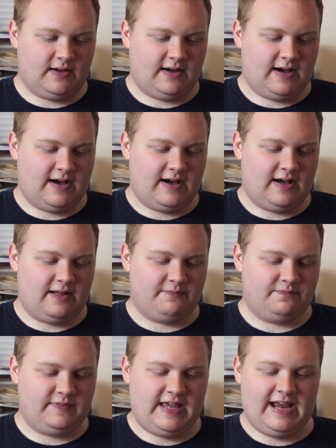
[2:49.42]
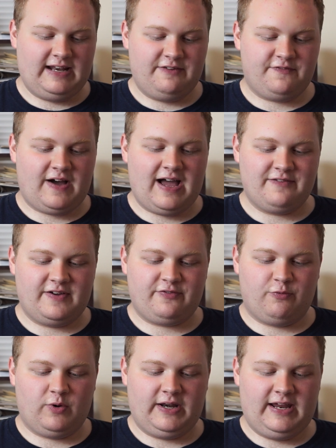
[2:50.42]
Uh, the 85
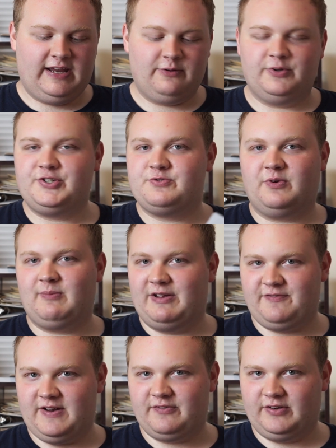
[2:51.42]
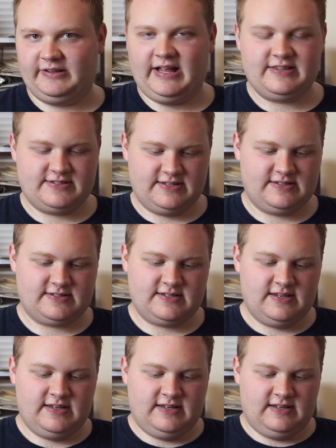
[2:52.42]
f1.8, which is one of my favorite
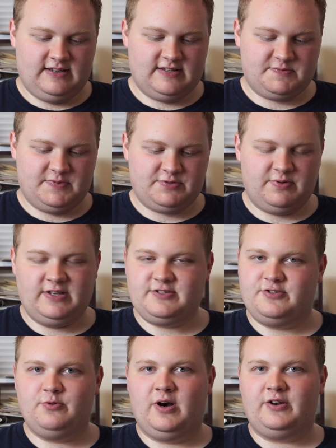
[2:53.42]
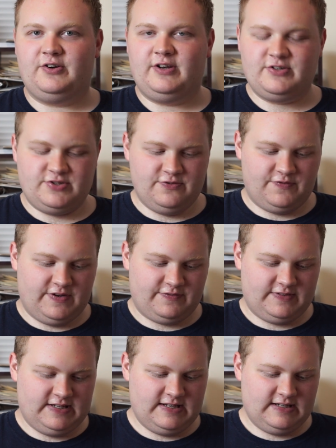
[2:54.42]
lenses, is between 200 and
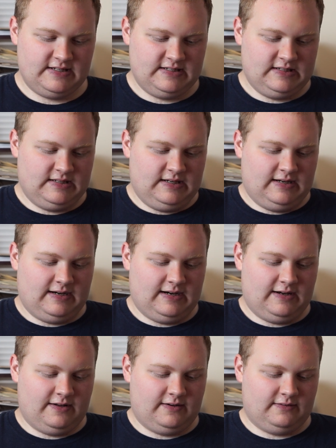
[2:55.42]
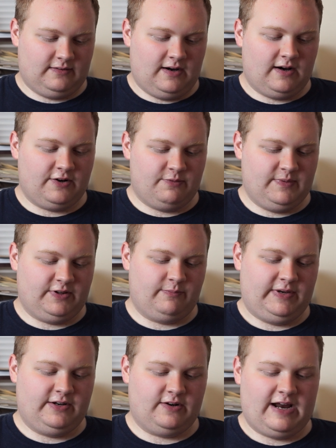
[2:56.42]
250. Uh, 100
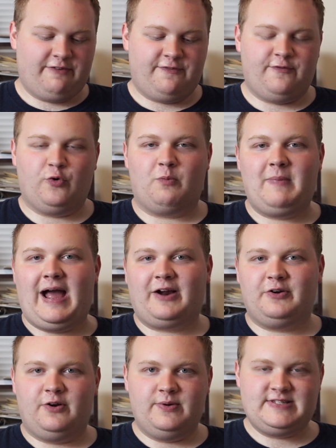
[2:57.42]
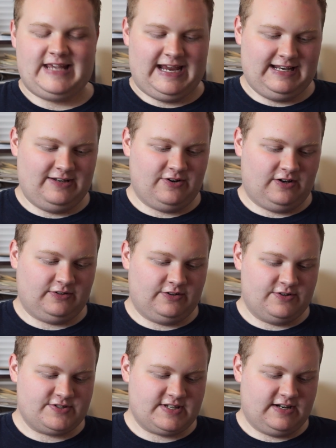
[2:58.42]
millimeter f4 macro is
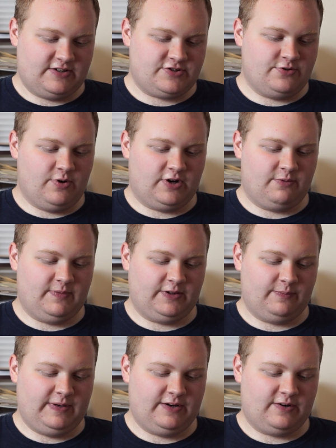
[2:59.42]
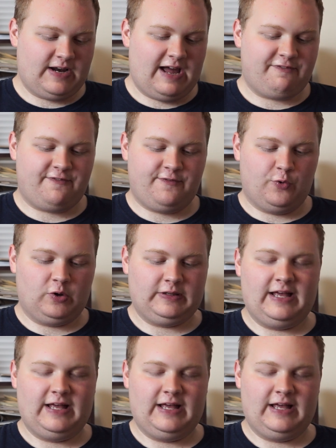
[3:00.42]
$80 and a 200 millimeter f4